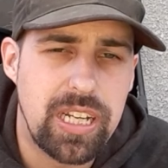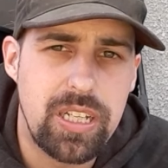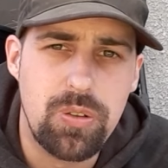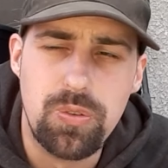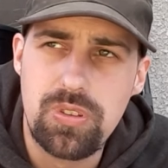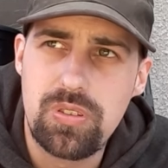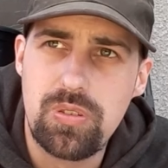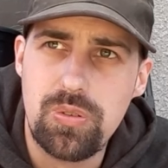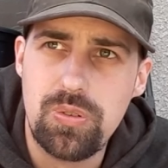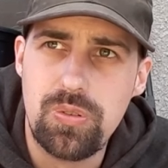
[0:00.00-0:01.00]
I used
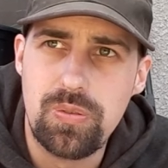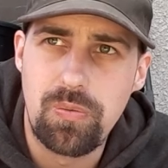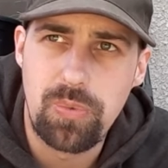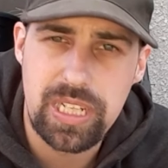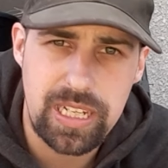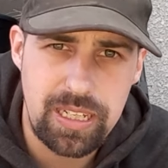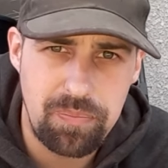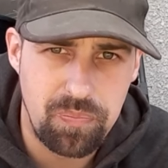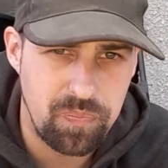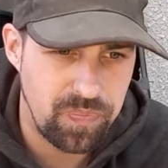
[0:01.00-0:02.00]
to what
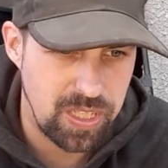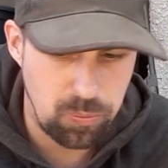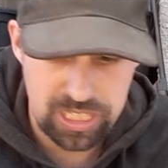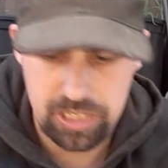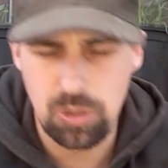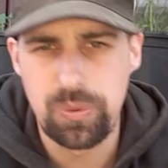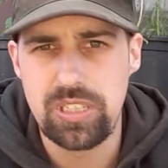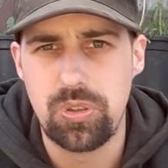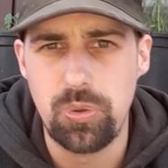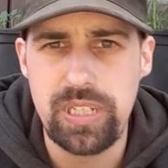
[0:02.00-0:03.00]
I what I
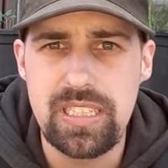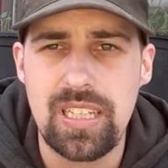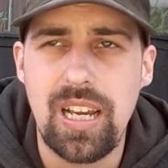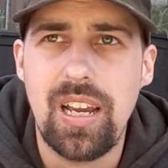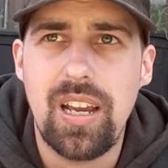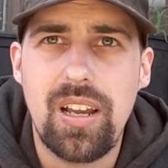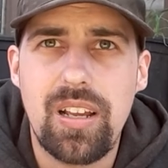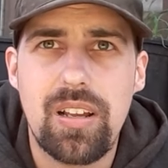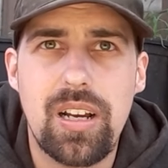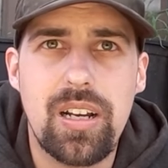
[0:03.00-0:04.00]
always do is
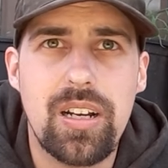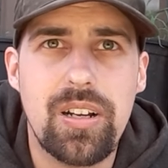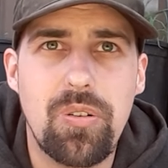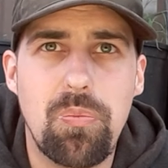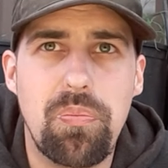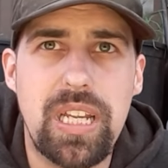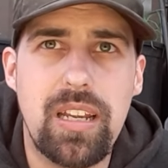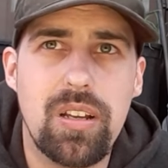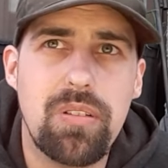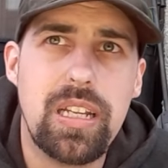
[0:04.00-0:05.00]
uh,
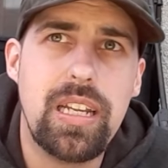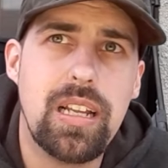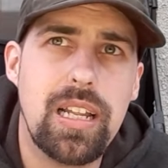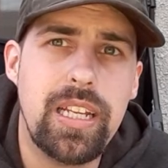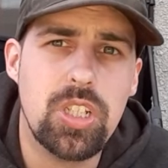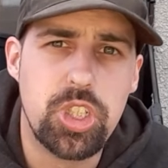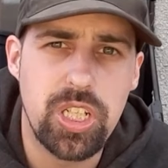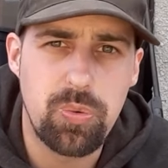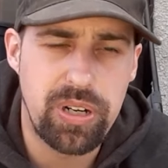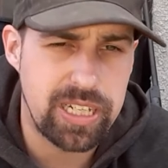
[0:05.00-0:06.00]
in the
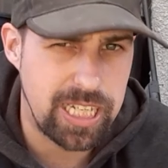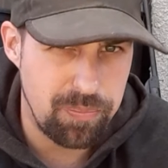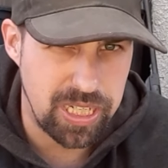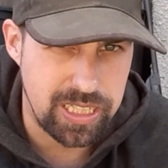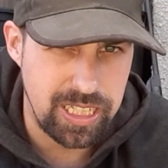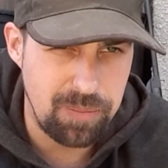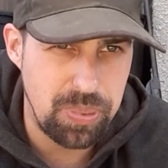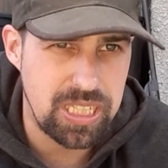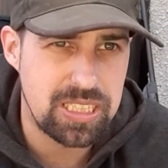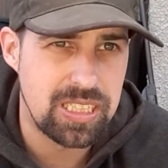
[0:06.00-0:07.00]
shed where I keep my guinea
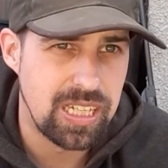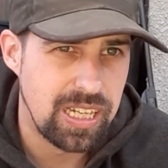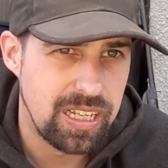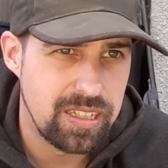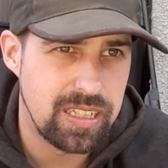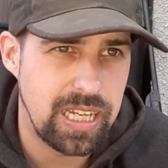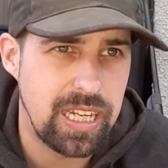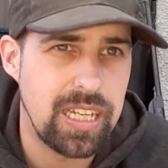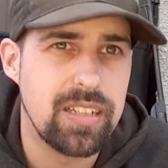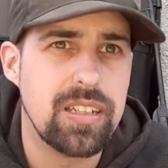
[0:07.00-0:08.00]
pigs.
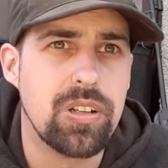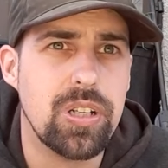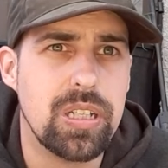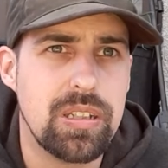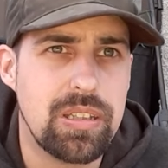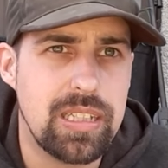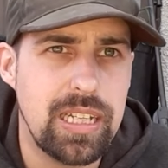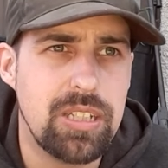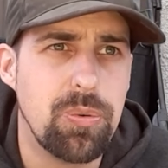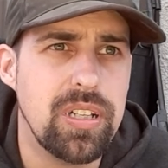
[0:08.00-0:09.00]
They the
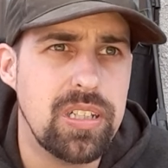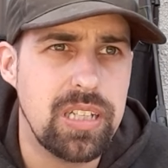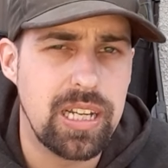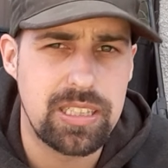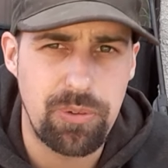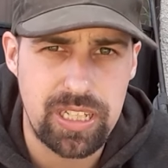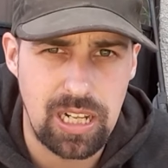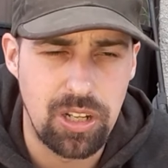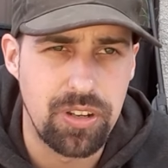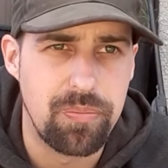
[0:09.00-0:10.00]
it will attract a
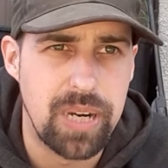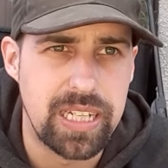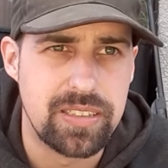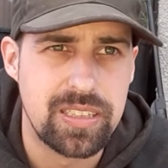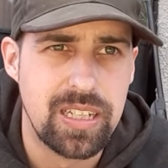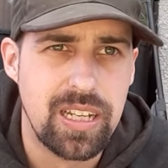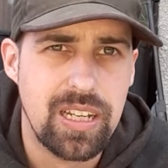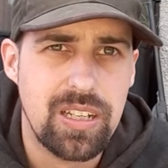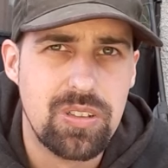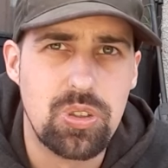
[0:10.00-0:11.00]
lot of mice.
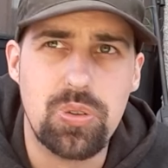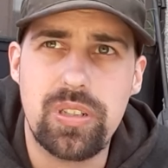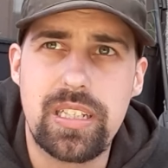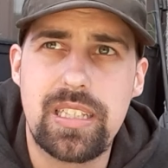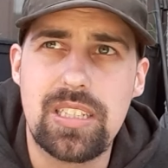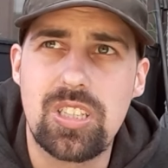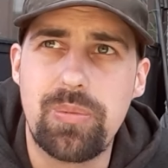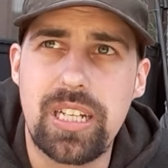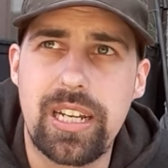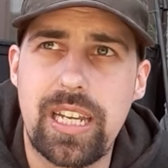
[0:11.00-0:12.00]
So that's
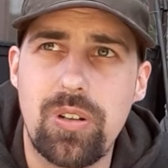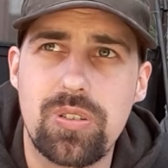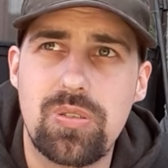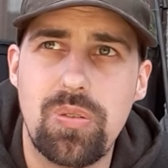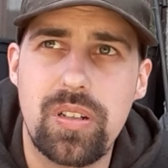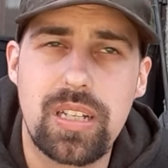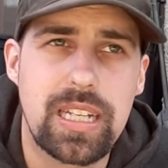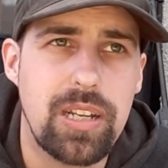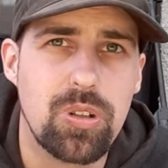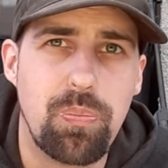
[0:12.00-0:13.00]
something I cannot
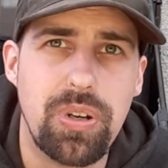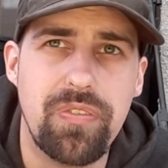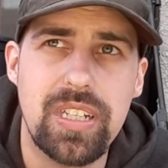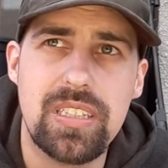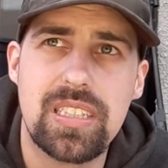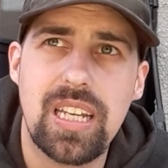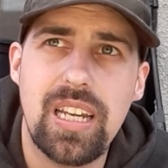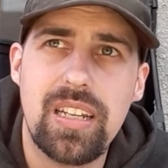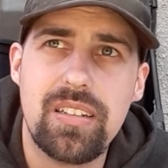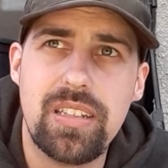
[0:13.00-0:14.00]
cannot prevent
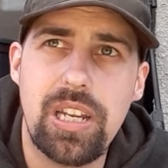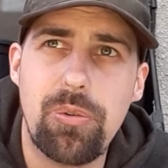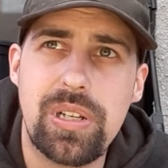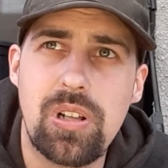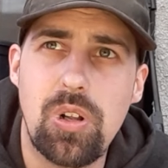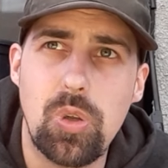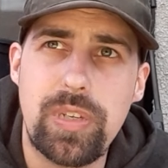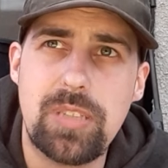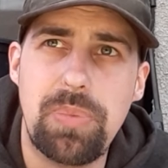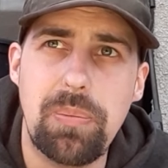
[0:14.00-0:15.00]
there will
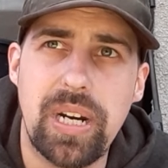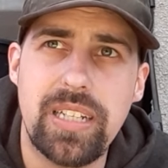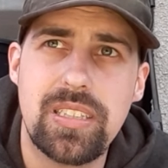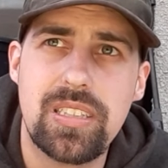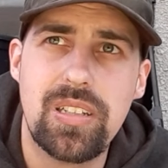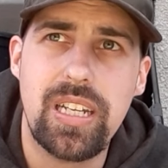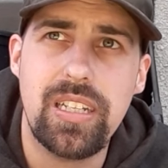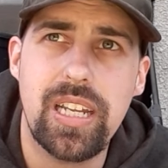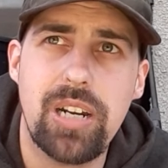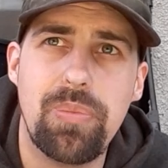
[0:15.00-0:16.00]
always be mice in
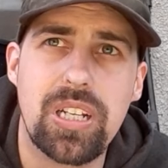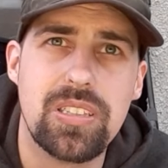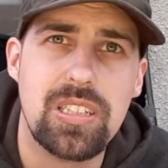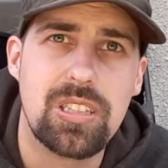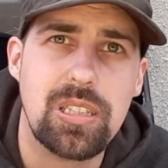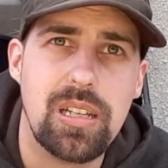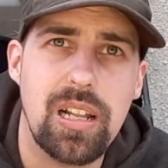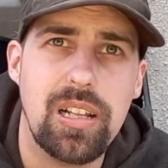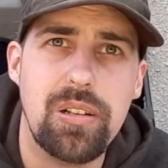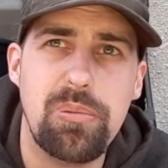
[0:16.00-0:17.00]
there because it's a
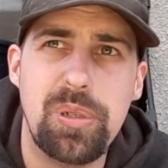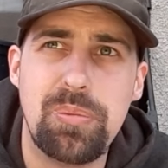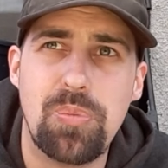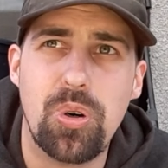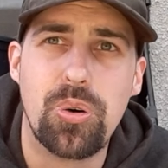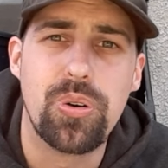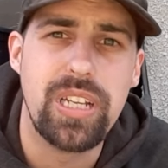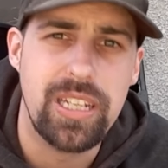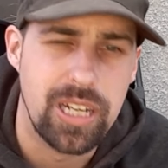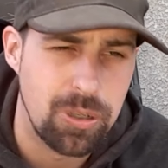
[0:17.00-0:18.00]
little bit more
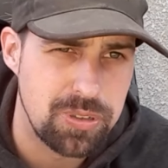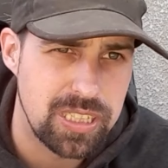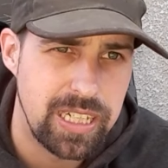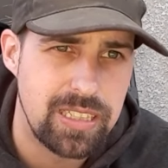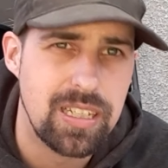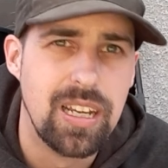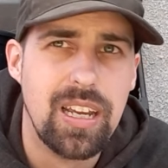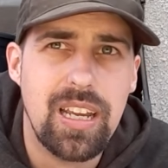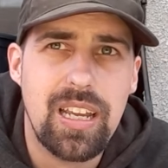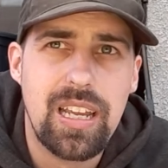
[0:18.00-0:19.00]
in the outside
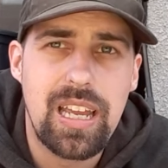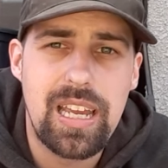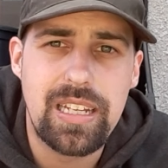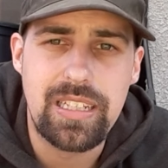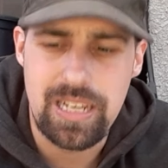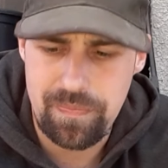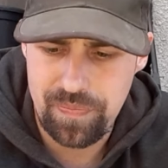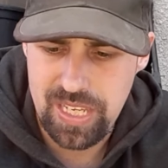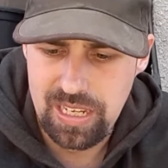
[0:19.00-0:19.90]
and yeah